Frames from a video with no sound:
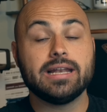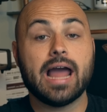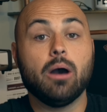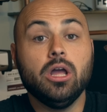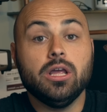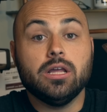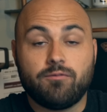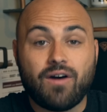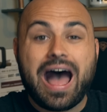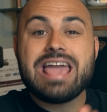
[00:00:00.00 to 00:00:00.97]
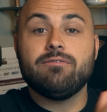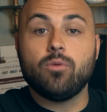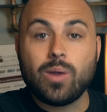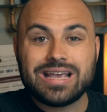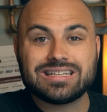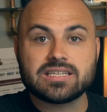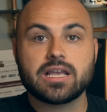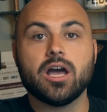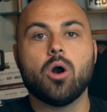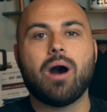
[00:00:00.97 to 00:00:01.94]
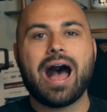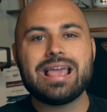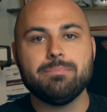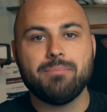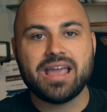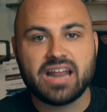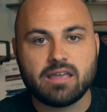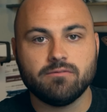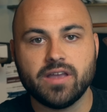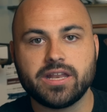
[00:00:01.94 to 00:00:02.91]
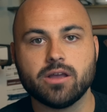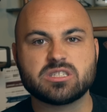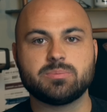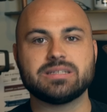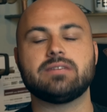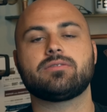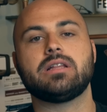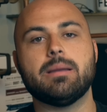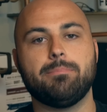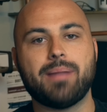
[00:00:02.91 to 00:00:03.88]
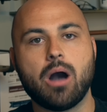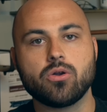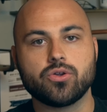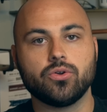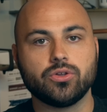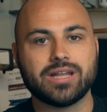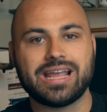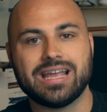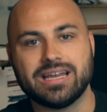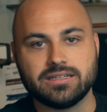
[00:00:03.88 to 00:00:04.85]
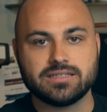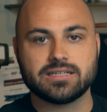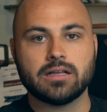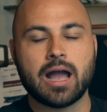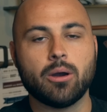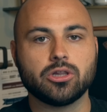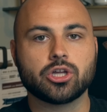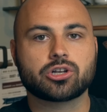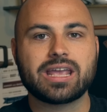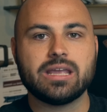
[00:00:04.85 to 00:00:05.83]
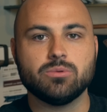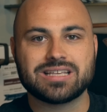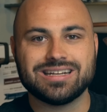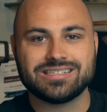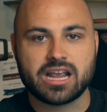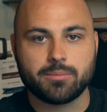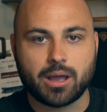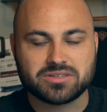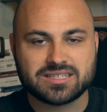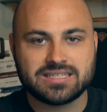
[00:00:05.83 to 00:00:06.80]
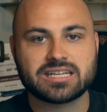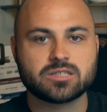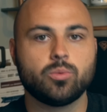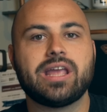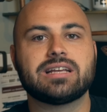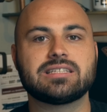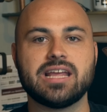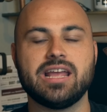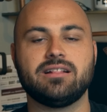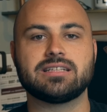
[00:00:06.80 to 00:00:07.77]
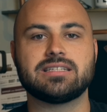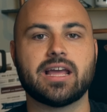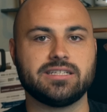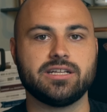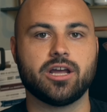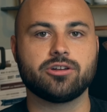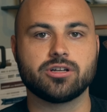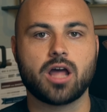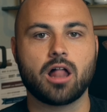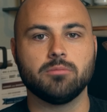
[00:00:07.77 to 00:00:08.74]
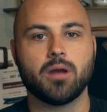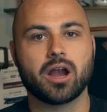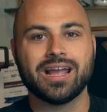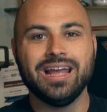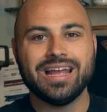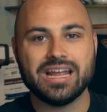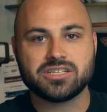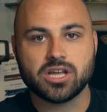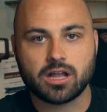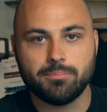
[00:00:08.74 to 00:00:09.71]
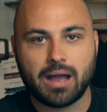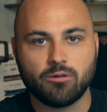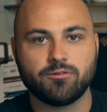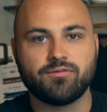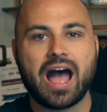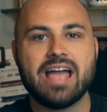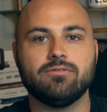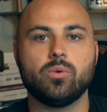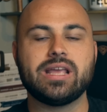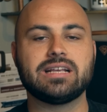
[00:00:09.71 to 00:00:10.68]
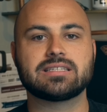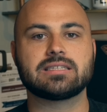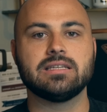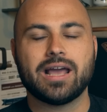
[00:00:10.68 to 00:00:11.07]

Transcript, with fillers: Now, Five weeks ago, I made a video specifically about gold and how it looked like it was going to take about six weeks to hit this nineteen hundred dollar mark. It took about five weeks.